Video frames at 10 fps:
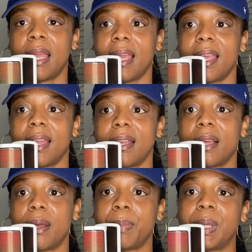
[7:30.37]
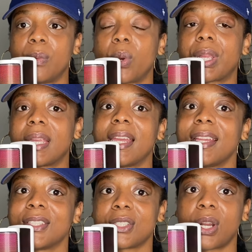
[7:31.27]
It be working
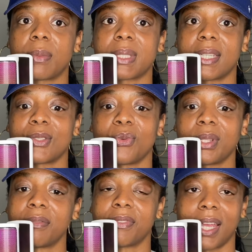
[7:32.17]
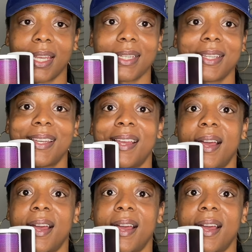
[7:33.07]
in startups is really fun